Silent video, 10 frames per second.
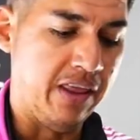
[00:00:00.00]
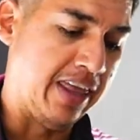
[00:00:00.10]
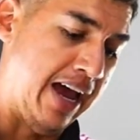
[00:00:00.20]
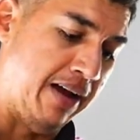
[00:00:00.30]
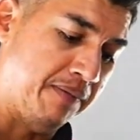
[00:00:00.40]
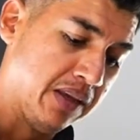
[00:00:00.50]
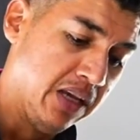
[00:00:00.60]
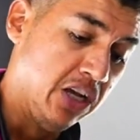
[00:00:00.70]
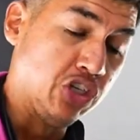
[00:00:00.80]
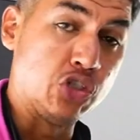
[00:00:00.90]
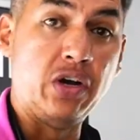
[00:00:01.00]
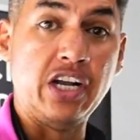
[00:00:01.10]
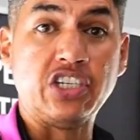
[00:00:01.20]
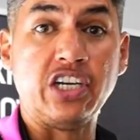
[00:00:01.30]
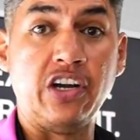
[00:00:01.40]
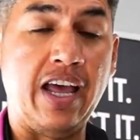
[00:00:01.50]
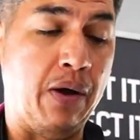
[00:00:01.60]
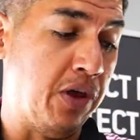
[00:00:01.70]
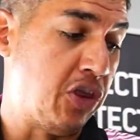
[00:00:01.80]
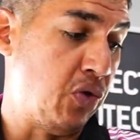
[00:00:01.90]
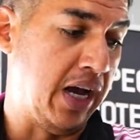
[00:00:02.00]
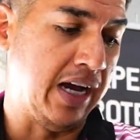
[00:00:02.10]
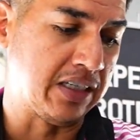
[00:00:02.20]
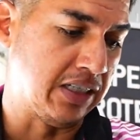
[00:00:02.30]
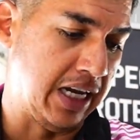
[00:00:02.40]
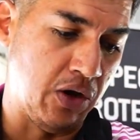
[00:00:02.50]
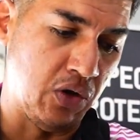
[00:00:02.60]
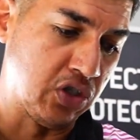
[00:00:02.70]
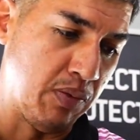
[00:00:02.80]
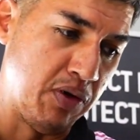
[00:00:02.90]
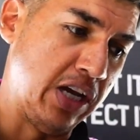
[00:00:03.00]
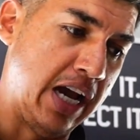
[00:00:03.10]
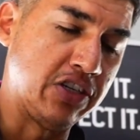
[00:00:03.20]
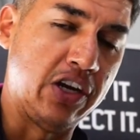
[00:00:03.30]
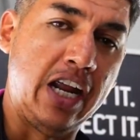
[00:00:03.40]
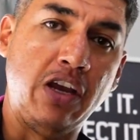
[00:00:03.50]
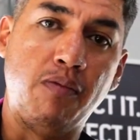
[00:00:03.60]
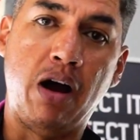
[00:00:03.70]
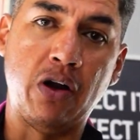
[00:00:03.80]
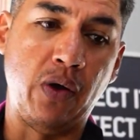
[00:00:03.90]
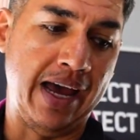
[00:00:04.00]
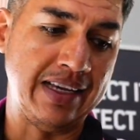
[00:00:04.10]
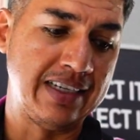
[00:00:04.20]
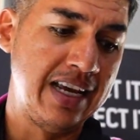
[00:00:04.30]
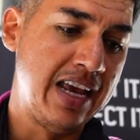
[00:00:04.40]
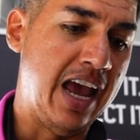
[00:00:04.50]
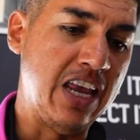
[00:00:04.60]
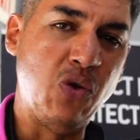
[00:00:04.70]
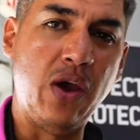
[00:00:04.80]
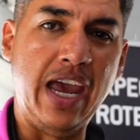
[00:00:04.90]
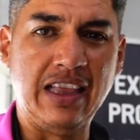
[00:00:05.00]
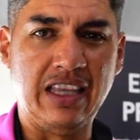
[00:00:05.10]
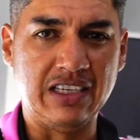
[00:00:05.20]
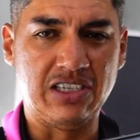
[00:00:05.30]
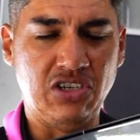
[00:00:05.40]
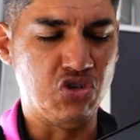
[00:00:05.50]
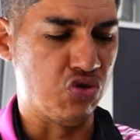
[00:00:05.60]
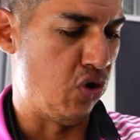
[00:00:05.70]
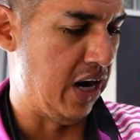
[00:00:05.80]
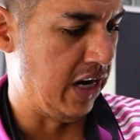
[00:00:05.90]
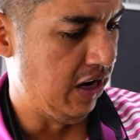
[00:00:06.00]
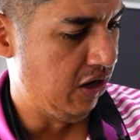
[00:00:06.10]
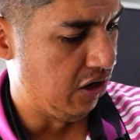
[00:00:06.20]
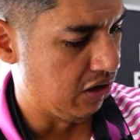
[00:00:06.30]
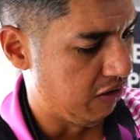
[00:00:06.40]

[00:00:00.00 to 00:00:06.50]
that with you guys, because I know some of you guys are getting your Model S and you hate this dreaded look